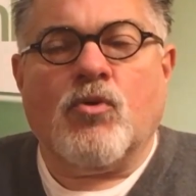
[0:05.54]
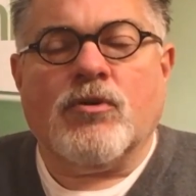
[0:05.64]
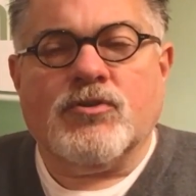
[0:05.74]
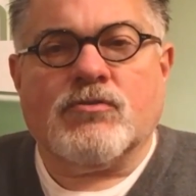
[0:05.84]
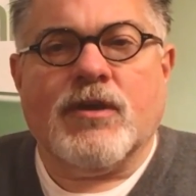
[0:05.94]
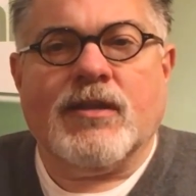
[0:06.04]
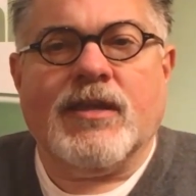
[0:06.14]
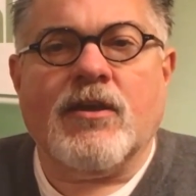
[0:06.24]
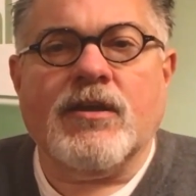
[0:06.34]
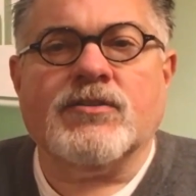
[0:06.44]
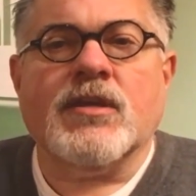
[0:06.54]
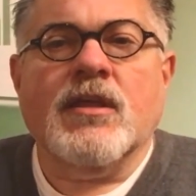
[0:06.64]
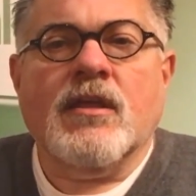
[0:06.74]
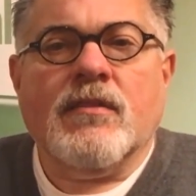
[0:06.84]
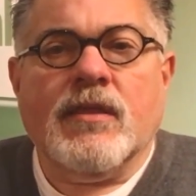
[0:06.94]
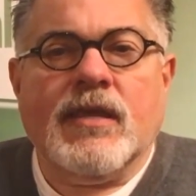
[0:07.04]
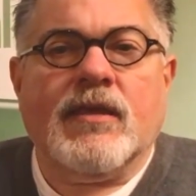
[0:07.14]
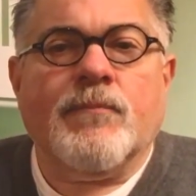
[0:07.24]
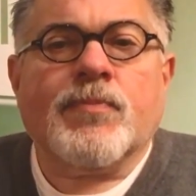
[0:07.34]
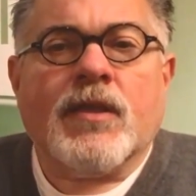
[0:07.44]
Board and surrounding areas. The
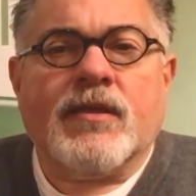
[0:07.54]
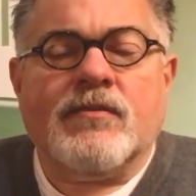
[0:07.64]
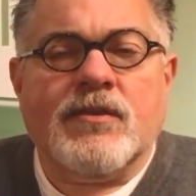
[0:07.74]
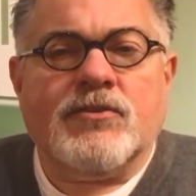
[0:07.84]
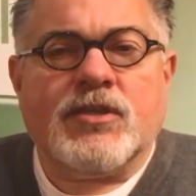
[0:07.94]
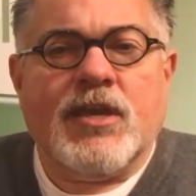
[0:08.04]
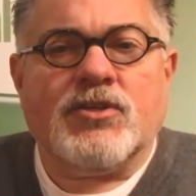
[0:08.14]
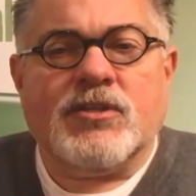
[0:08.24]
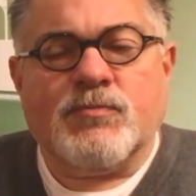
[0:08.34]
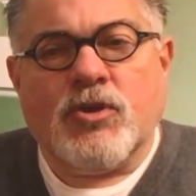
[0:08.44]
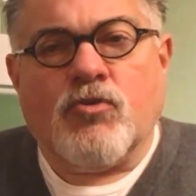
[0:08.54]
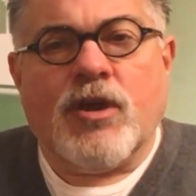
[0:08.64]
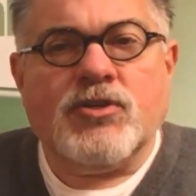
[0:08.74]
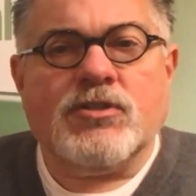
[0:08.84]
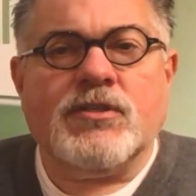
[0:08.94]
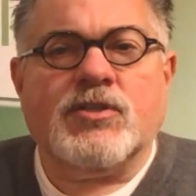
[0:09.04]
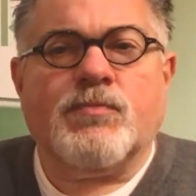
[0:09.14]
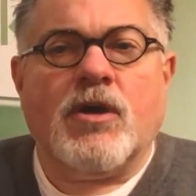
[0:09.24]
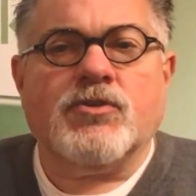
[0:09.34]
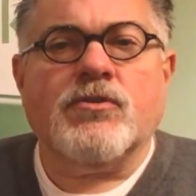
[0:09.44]
continuing education has been graciously
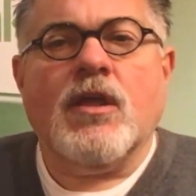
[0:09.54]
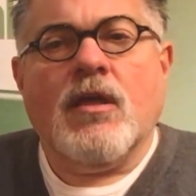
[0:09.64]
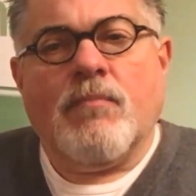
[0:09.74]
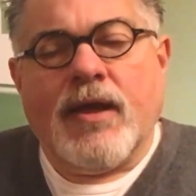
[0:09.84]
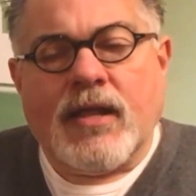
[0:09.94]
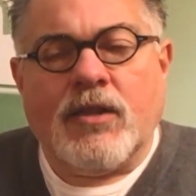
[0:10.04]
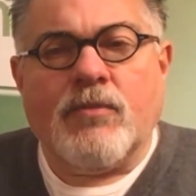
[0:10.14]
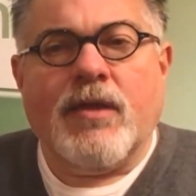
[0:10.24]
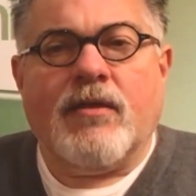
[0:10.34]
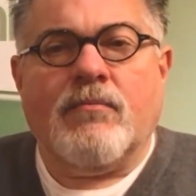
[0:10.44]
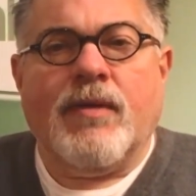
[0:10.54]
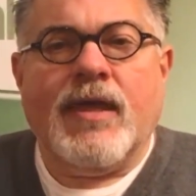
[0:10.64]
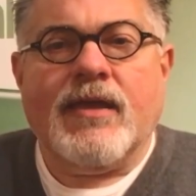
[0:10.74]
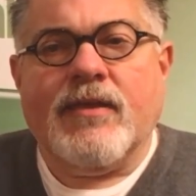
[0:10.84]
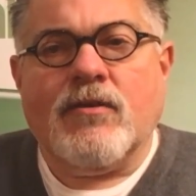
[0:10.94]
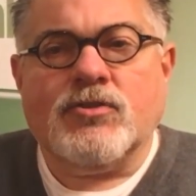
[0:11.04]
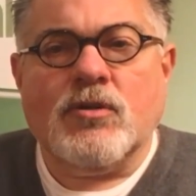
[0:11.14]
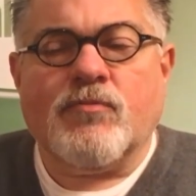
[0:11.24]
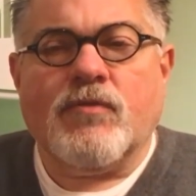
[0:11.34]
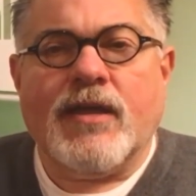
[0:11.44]
sponsored by Clear Mountain Bank and they
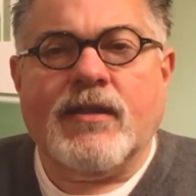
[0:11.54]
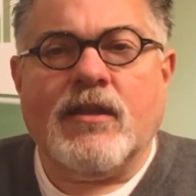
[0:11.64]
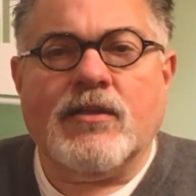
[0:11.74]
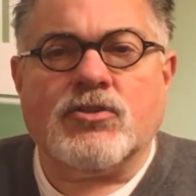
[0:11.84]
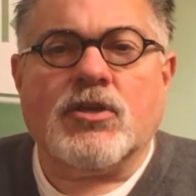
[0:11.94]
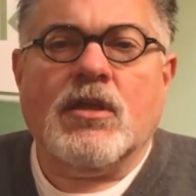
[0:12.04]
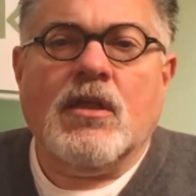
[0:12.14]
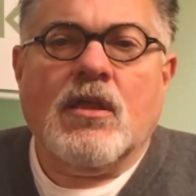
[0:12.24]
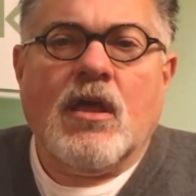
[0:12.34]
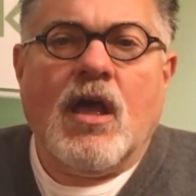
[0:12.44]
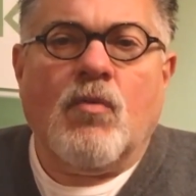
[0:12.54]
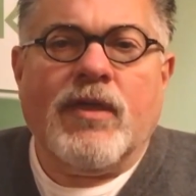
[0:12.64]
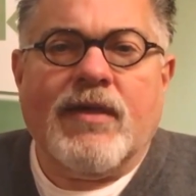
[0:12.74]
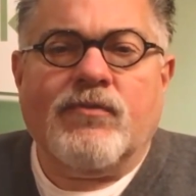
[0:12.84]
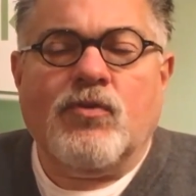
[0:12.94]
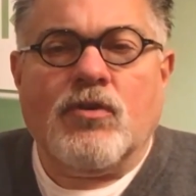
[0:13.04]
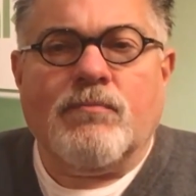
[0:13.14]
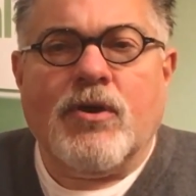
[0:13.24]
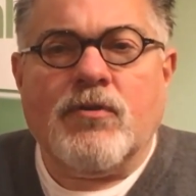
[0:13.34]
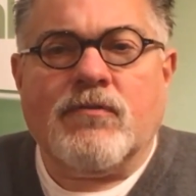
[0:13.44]
also provided lunch. Uh, we had two
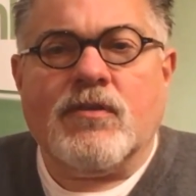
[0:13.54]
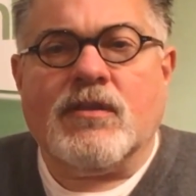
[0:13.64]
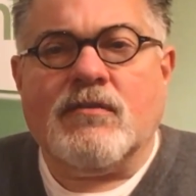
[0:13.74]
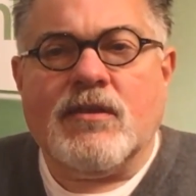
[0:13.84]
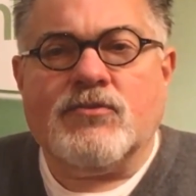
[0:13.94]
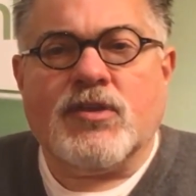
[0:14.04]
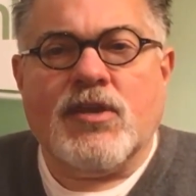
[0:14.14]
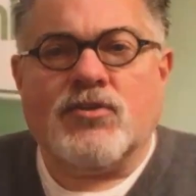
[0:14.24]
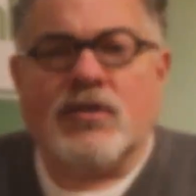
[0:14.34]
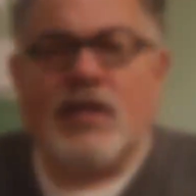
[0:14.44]
components of the continuing education